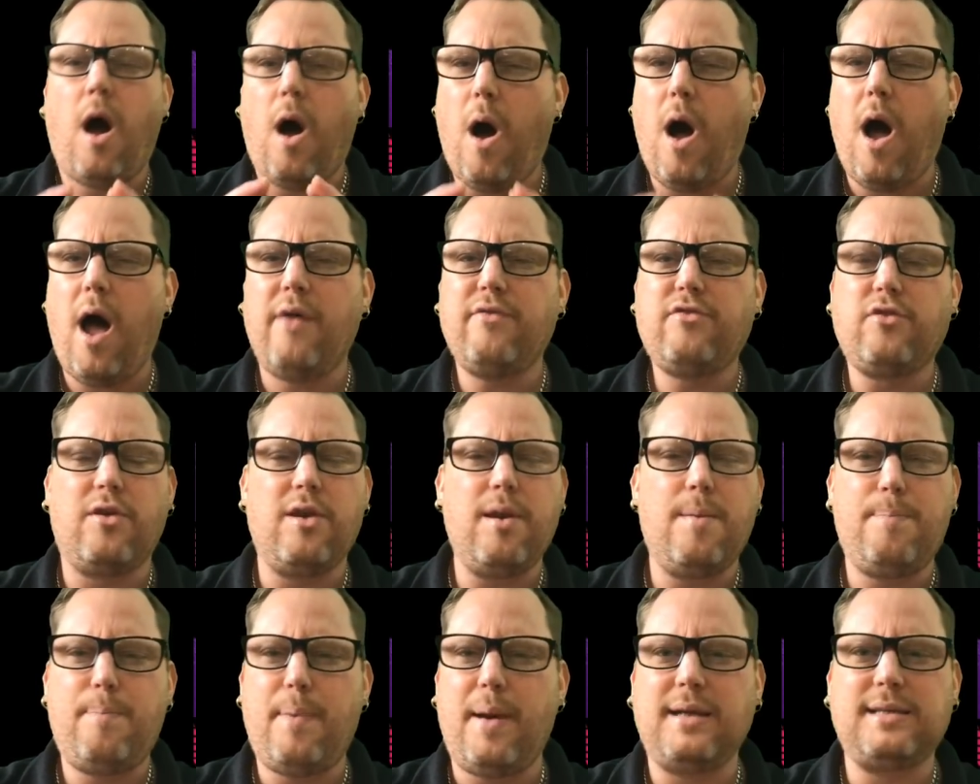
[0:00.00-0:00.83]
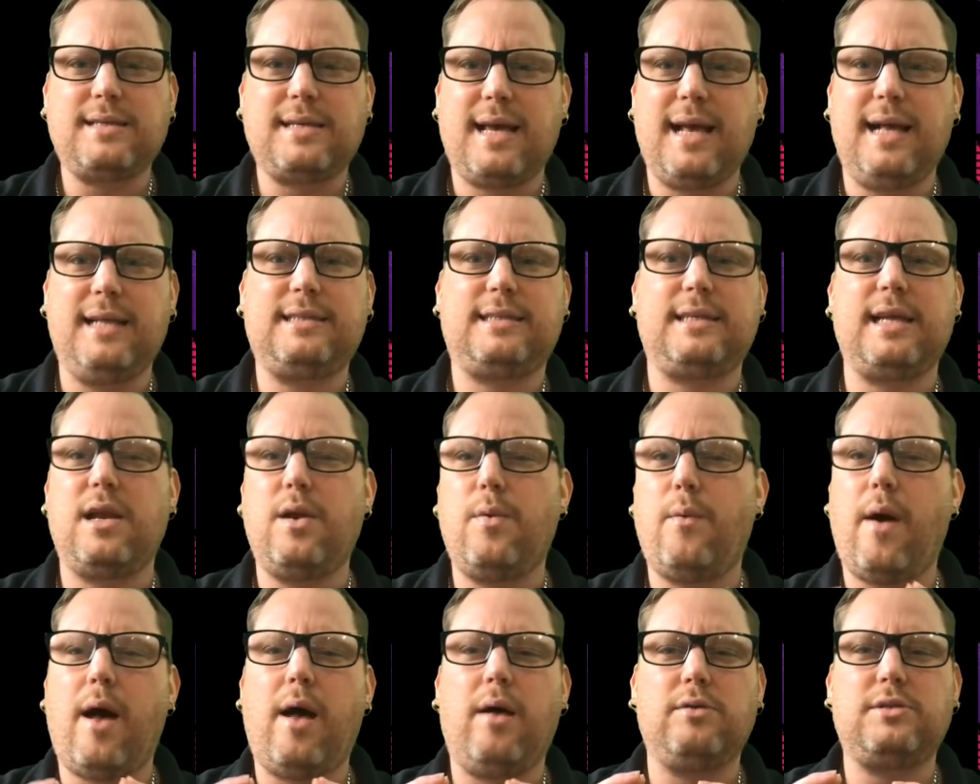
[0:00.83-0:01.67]
I've got the best kids in
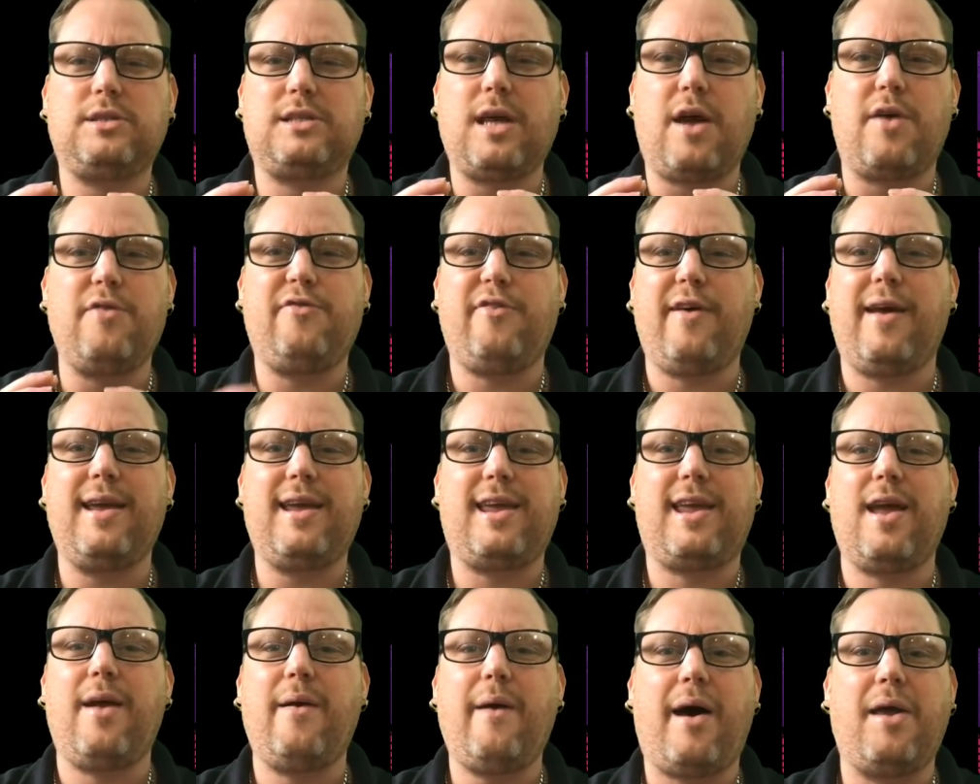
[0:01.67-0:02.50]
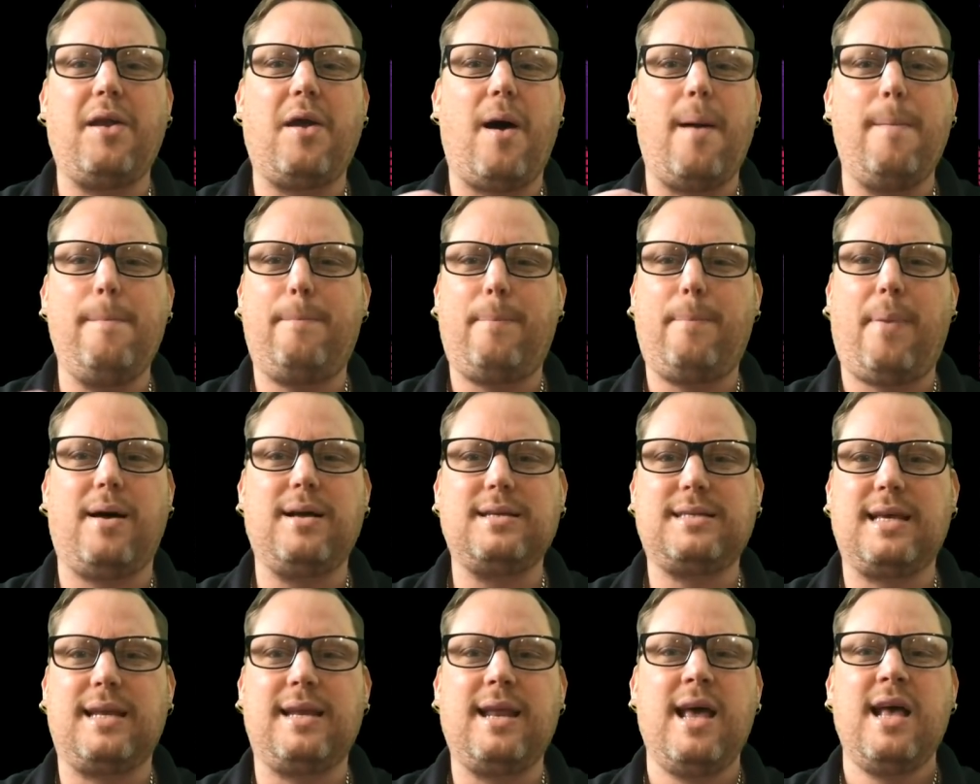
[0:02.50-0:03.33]
the world, so thank you, and I'm
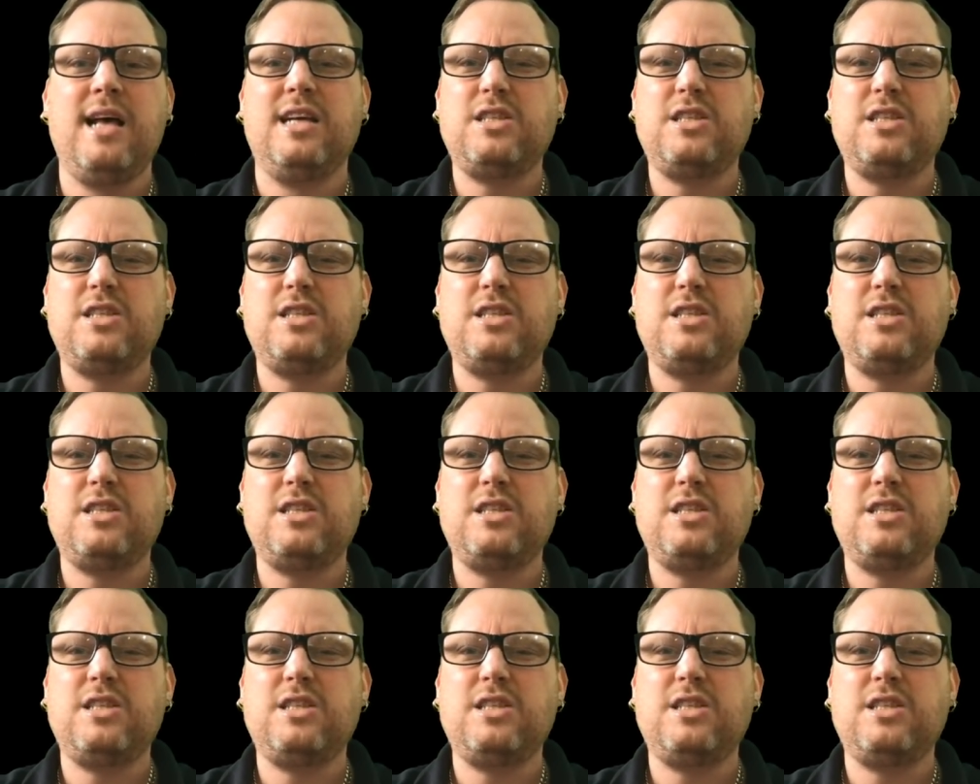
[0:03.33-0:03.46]
buzzing.